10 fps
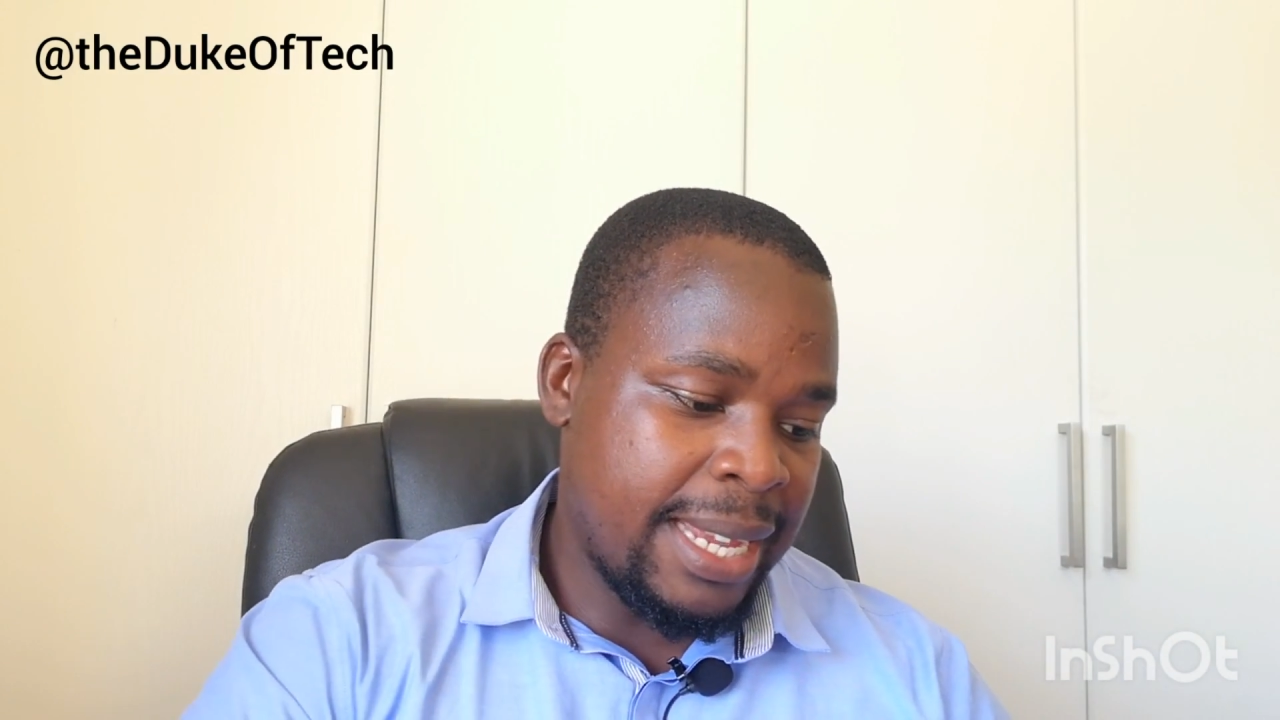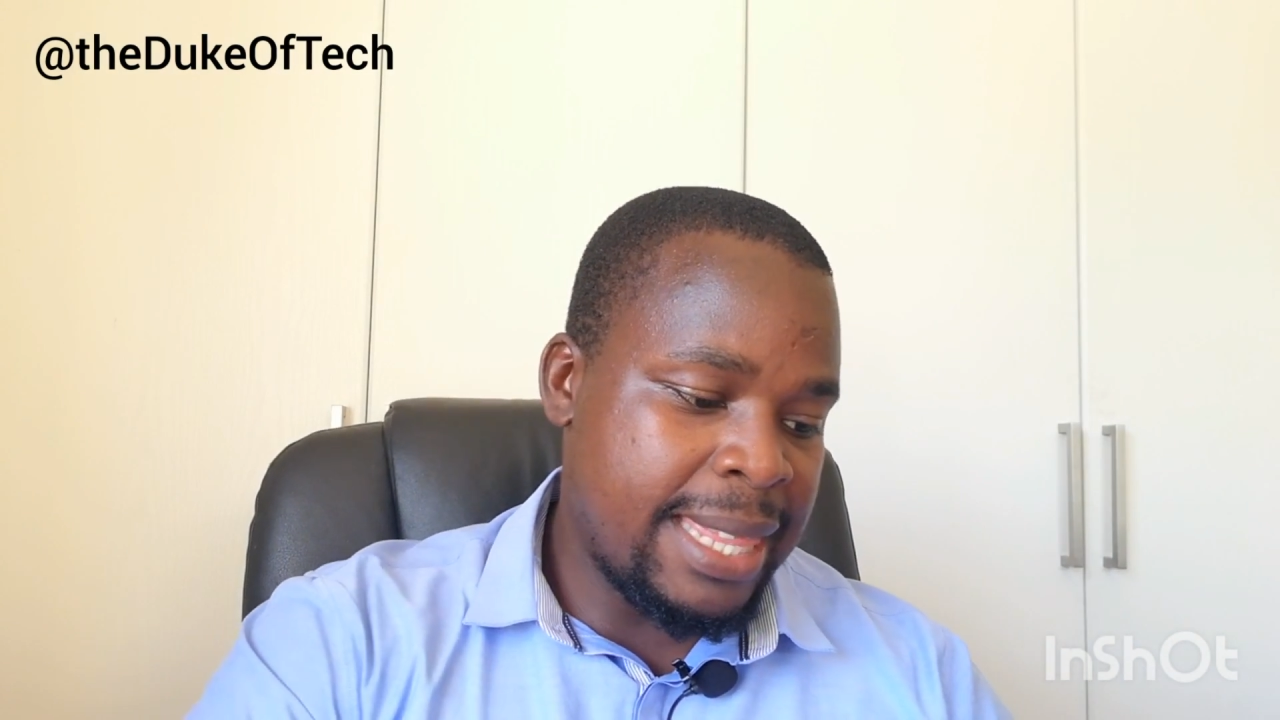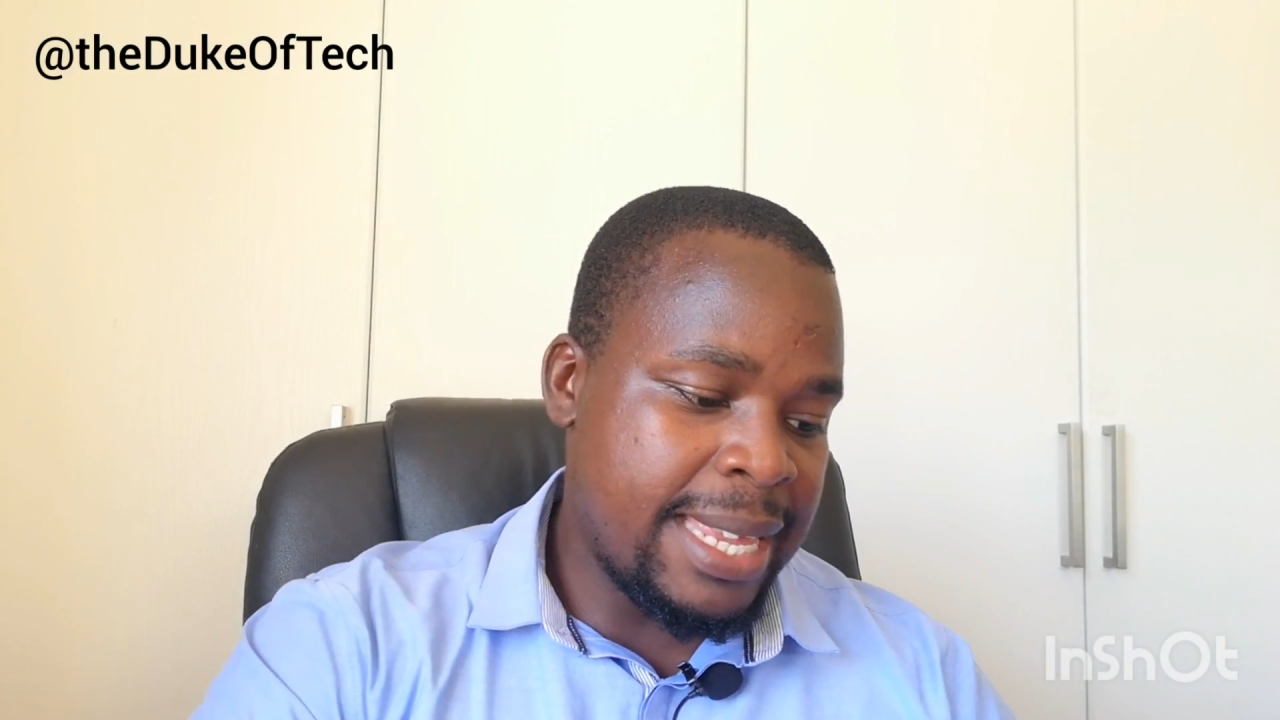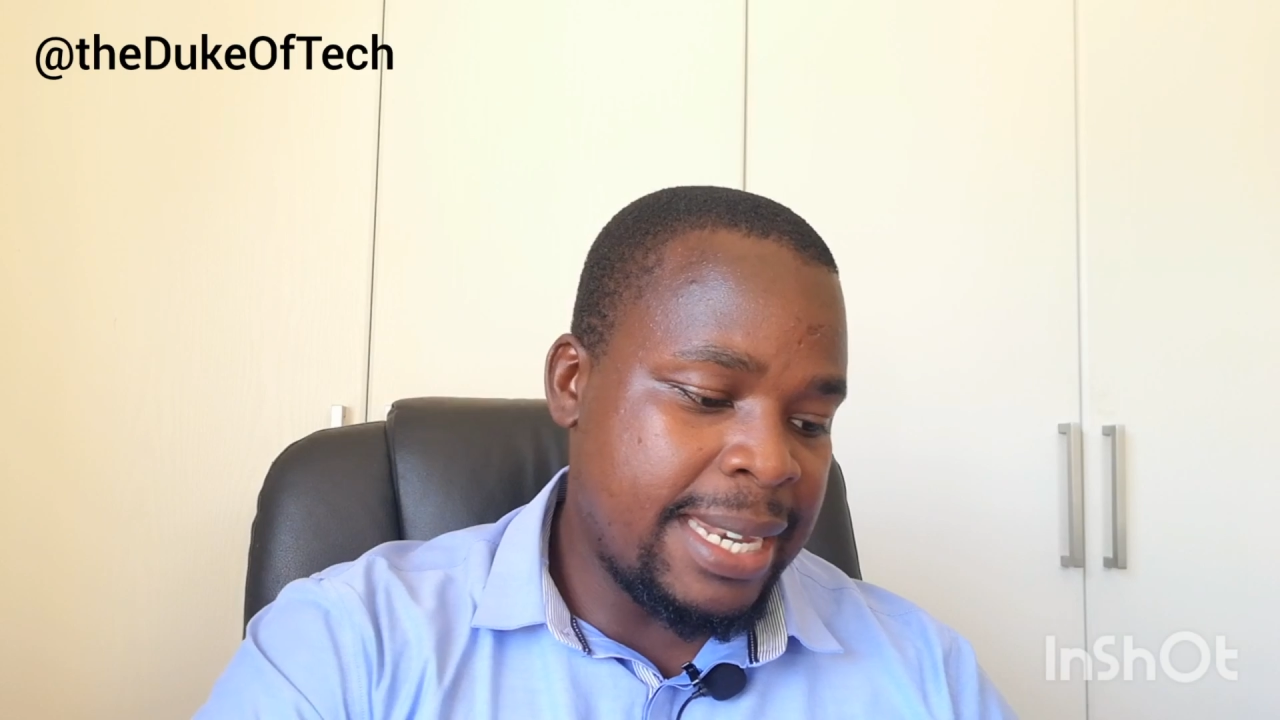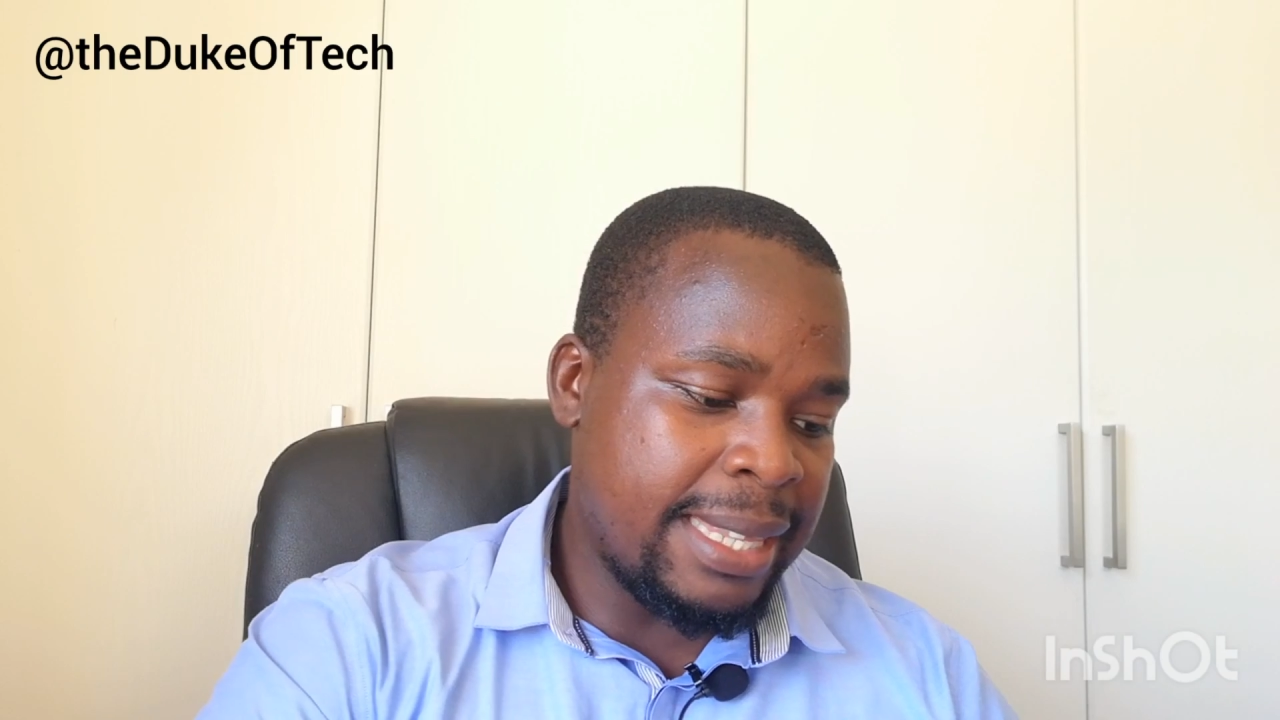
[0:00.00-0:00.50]

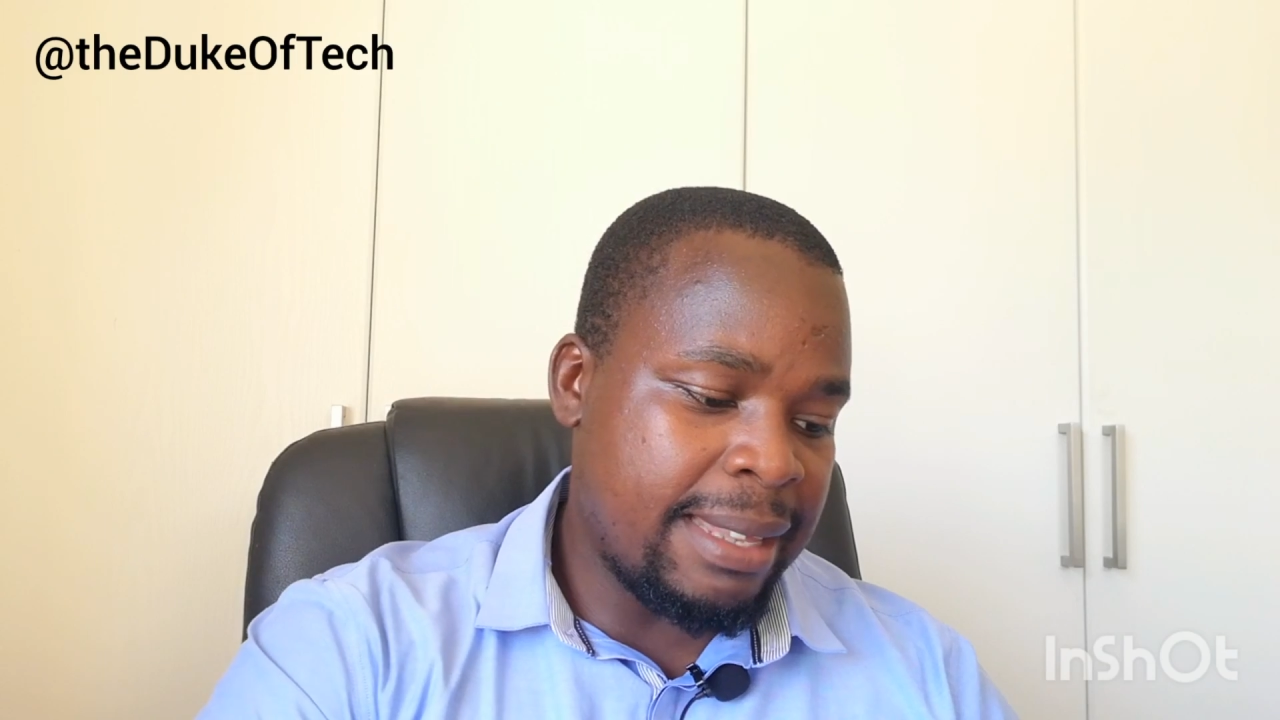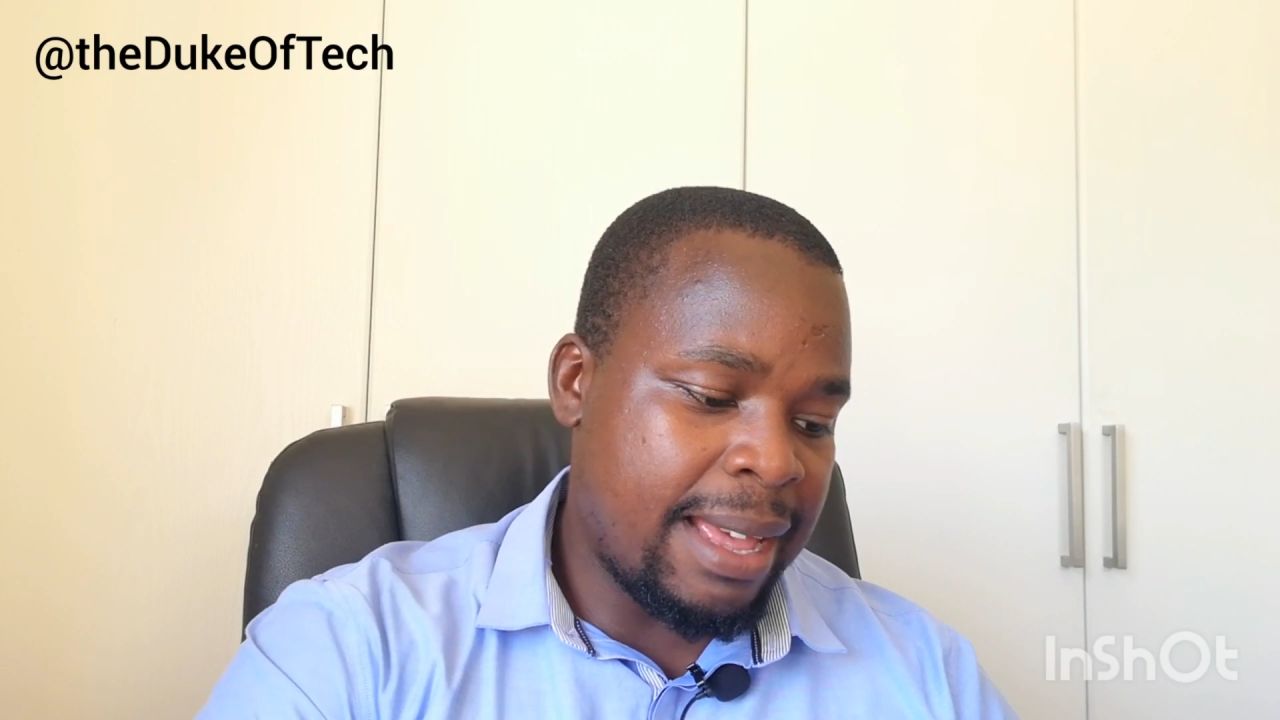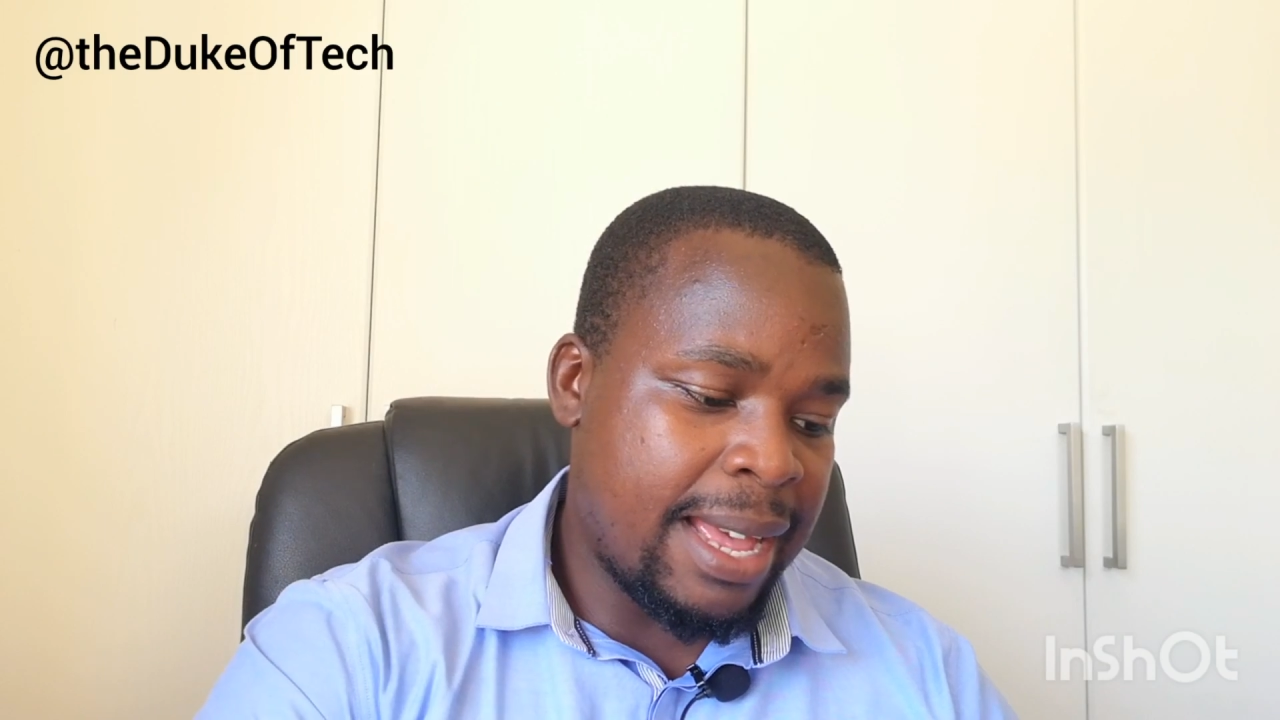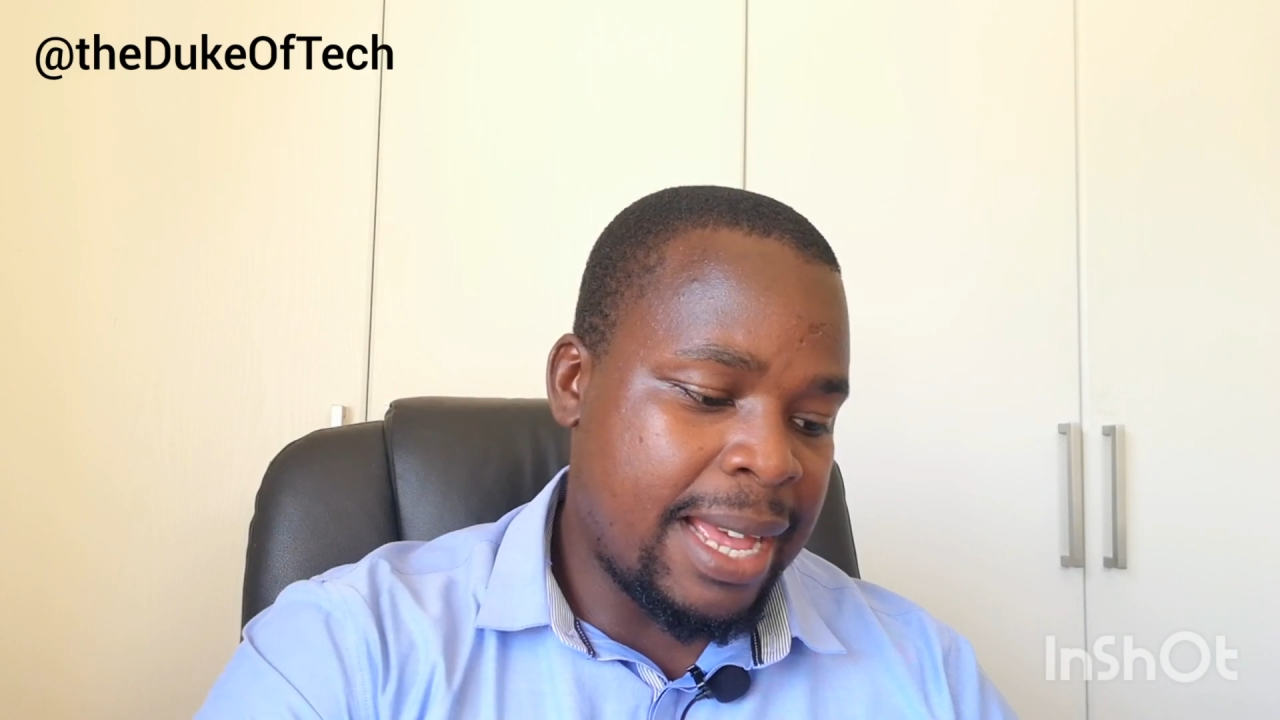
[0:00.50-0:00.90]
And then